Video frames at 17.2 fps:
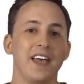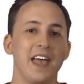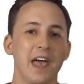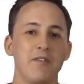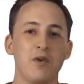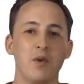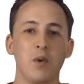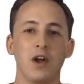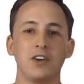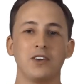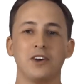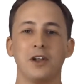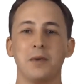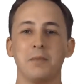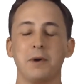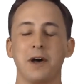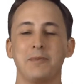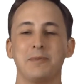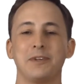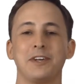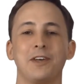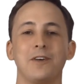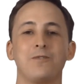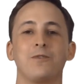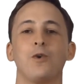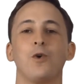Hey everyone, Colin Bodbyl
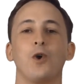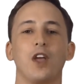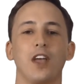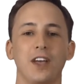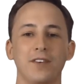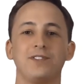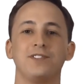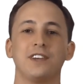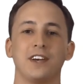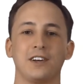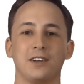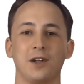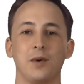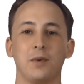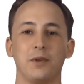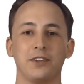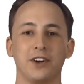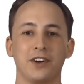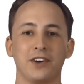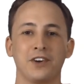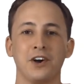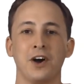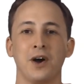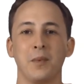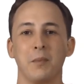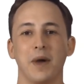here for
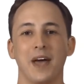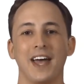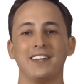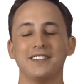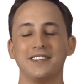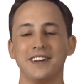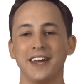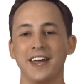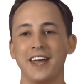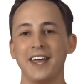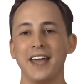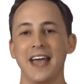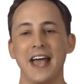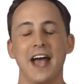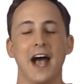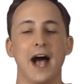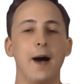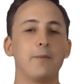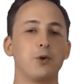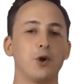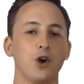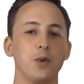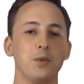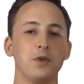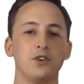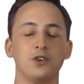ifsecglobal.com and today I'm
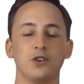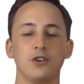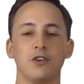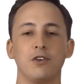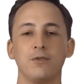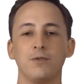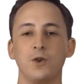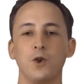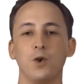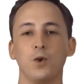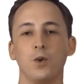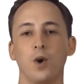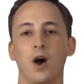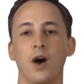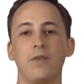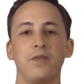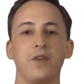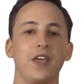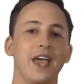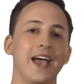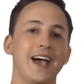going to be doing a review of the